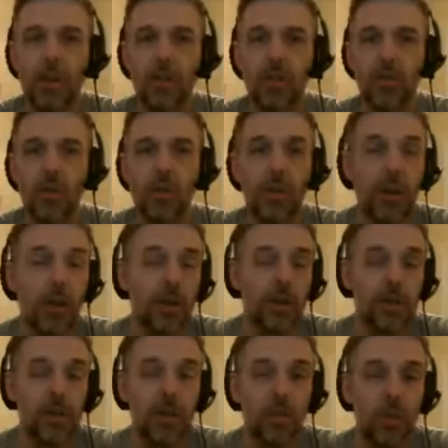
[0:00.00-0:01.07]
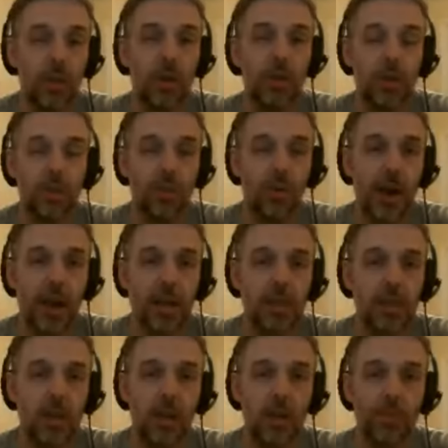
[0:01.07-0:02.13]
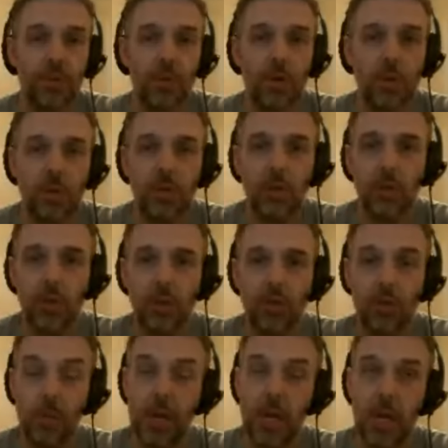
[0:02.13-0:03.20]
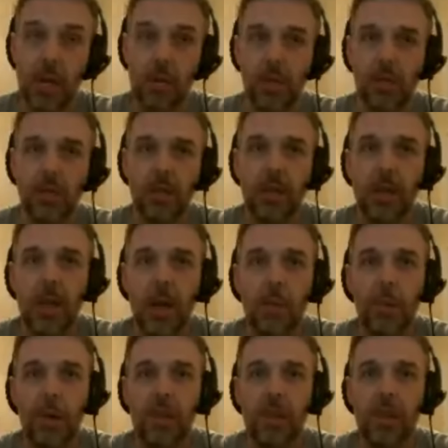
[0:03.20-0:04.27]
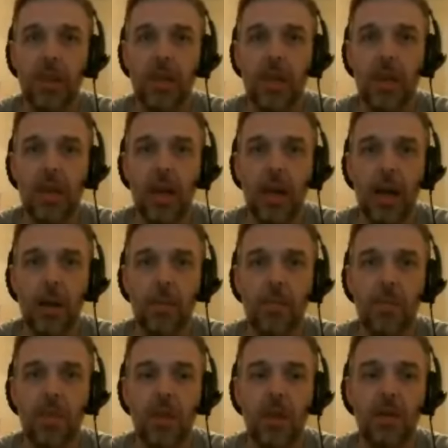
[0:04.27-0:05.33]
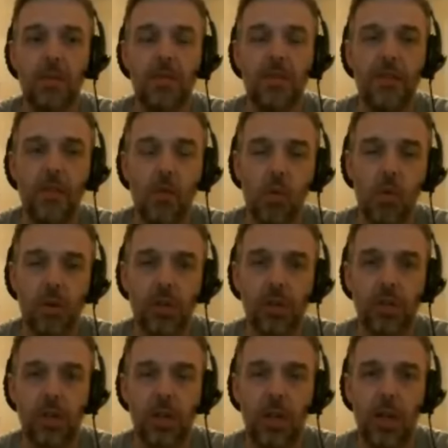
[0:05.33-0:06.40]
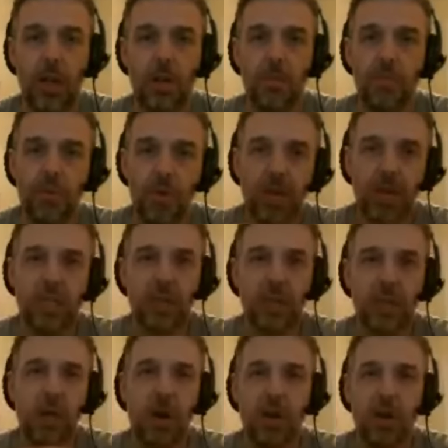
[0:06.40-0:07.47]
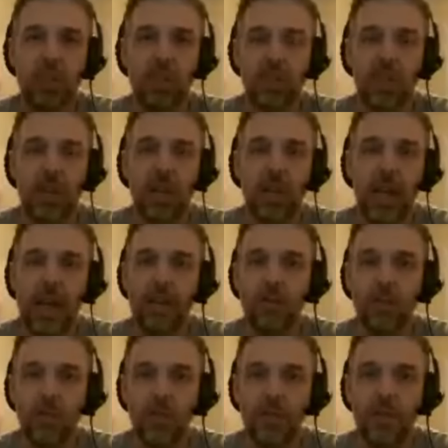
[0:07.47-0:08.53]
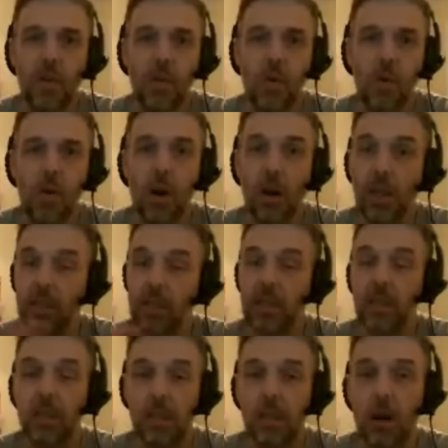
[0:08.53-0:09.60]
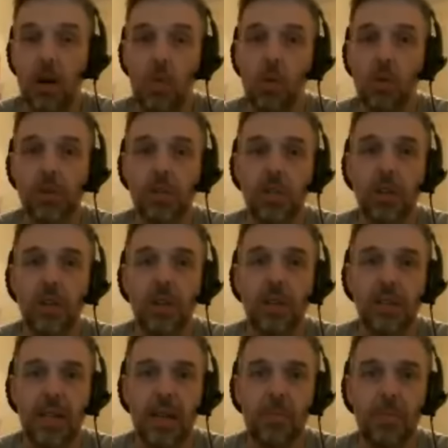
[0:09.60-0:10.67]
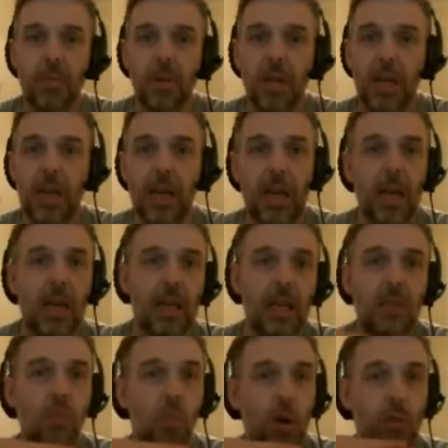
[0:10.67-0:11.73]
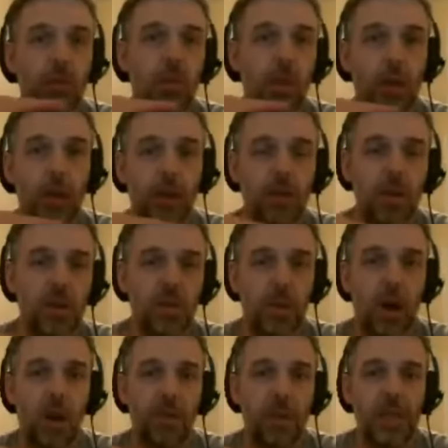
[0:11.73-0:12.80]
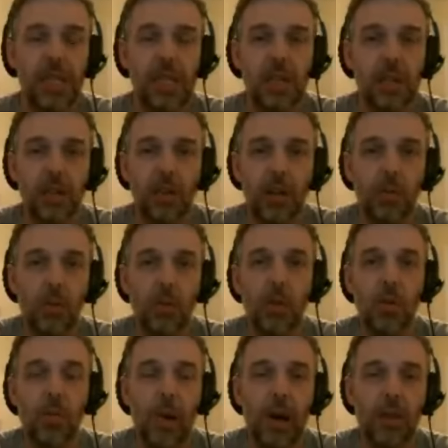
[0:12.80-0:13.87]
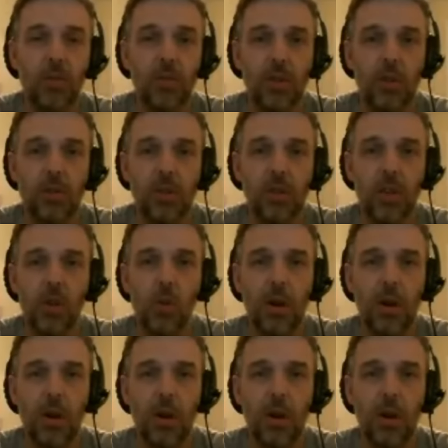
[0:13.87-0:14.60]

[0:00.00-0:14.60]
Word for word: the other side with other brands and other products who shall remain nameless, but the um, the force pricing margins and levels for, let's see, Star Wars is a good example, and they will not allow you as part of a legal agreement when you buy those goods to go under that. So it's